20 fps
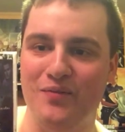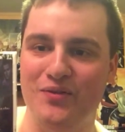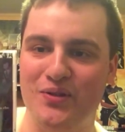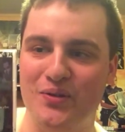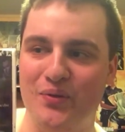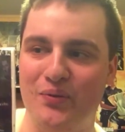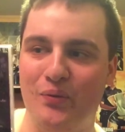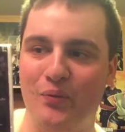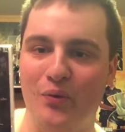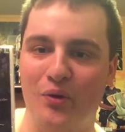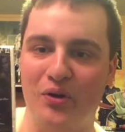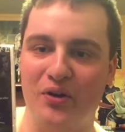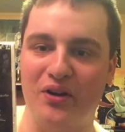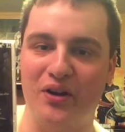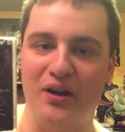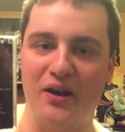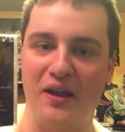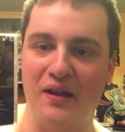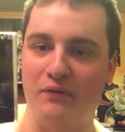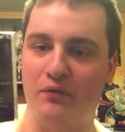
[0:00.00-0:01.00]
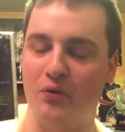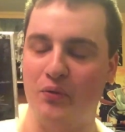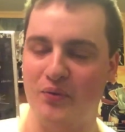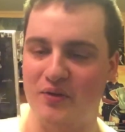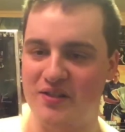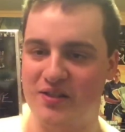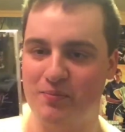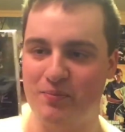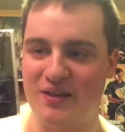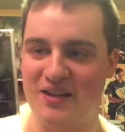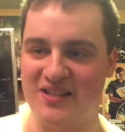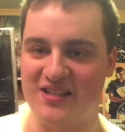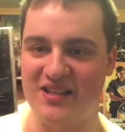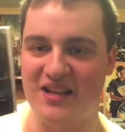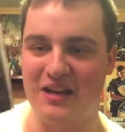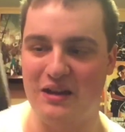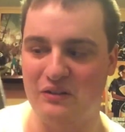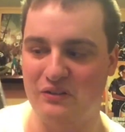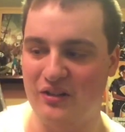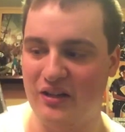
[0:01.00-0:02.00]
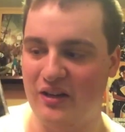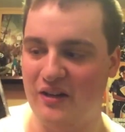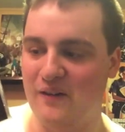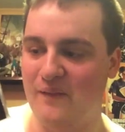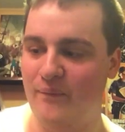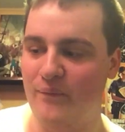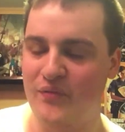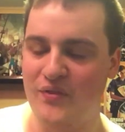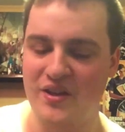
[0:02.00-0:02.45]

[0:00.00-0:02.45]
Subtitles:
to work on everyone's PC out there.